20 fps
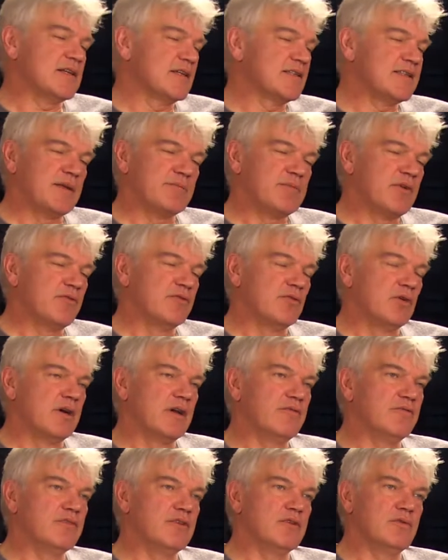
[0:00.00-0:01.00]
as I said
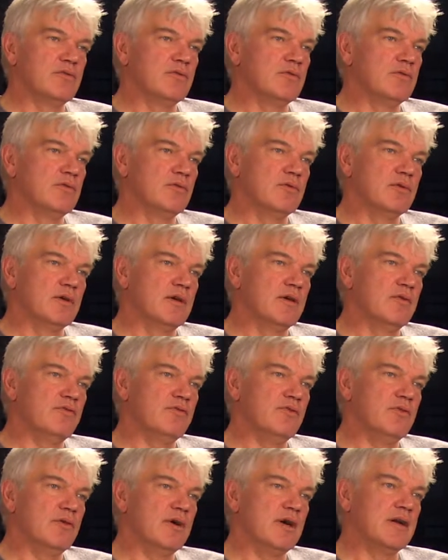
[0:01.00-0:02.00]
before, if
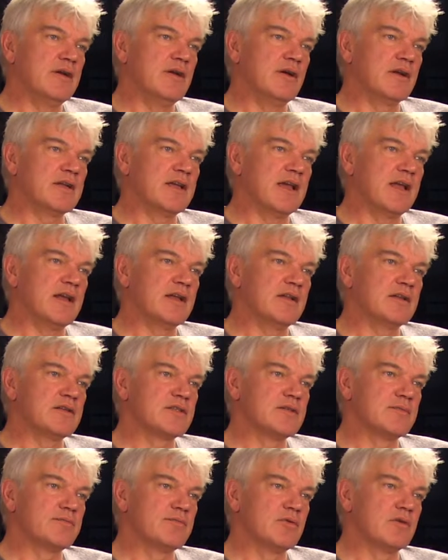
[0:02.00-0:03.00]
you are not
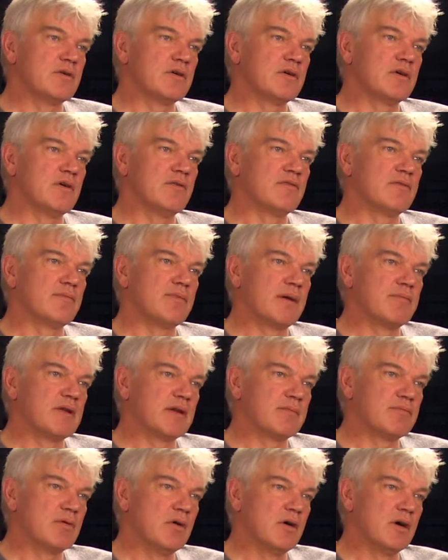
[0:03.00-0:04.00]
getting the support of the
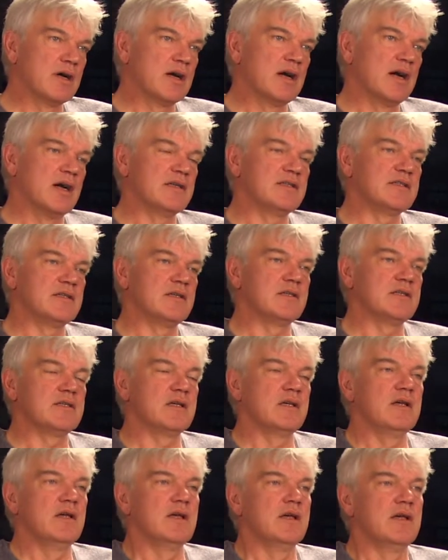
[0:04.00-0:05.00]
public
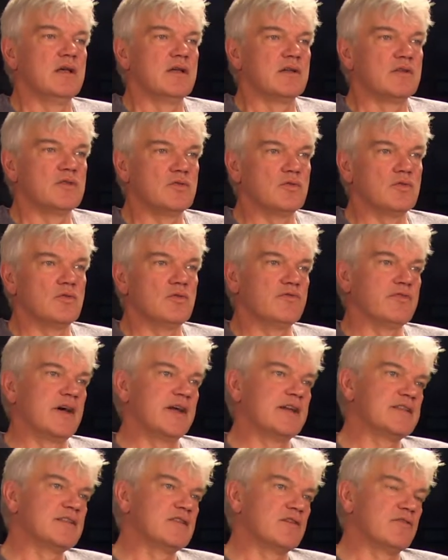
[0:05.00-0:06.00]
broadcasters to
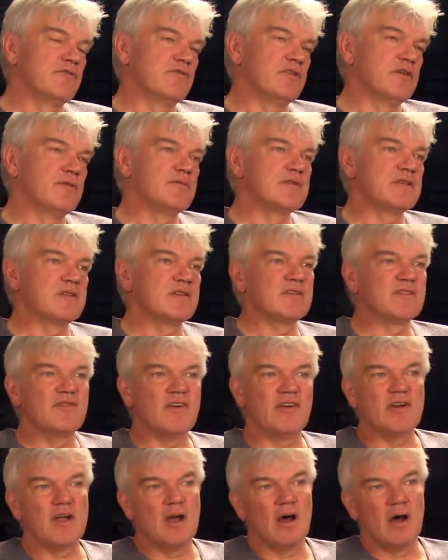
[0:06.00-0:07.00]
finance your films,
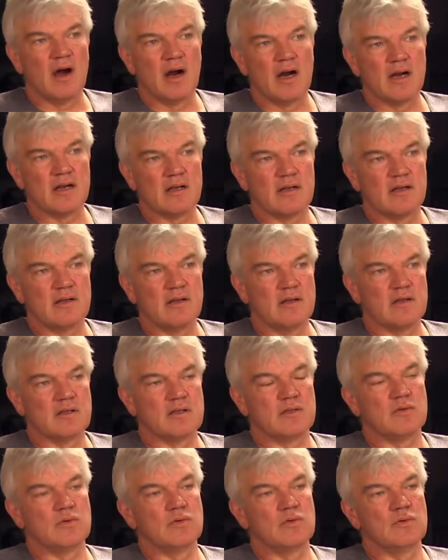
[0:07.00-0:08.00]
it's very hard
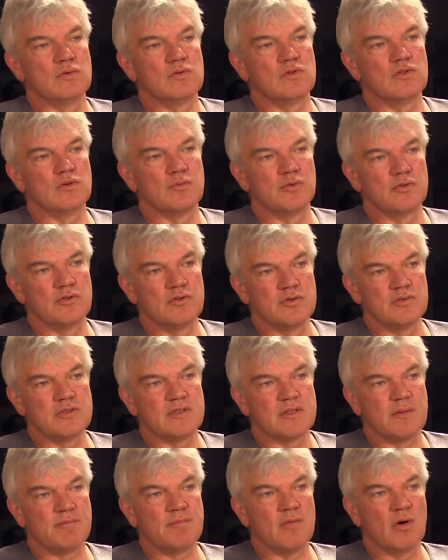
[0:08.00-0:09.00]
to
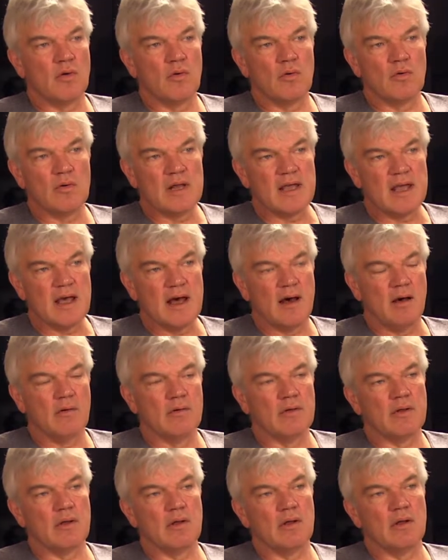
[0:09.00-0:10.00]
produce them only
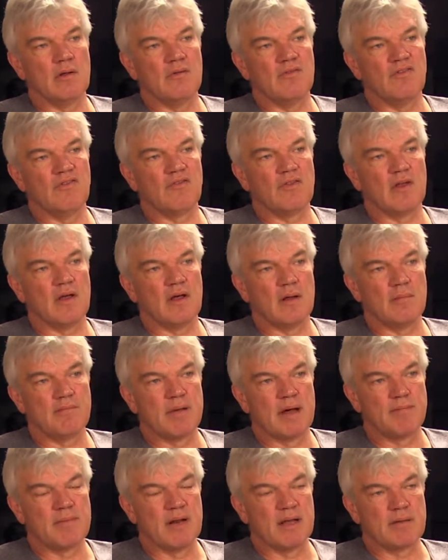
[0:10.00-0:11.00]
out of
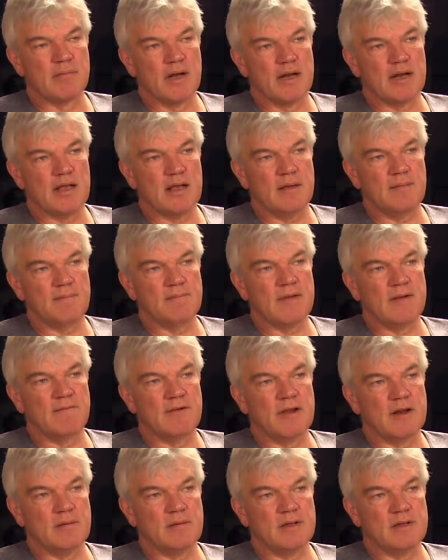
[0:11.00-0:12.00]
public money
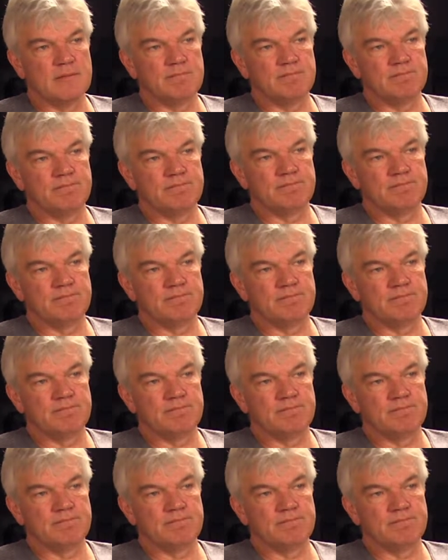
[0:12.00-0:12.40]
available.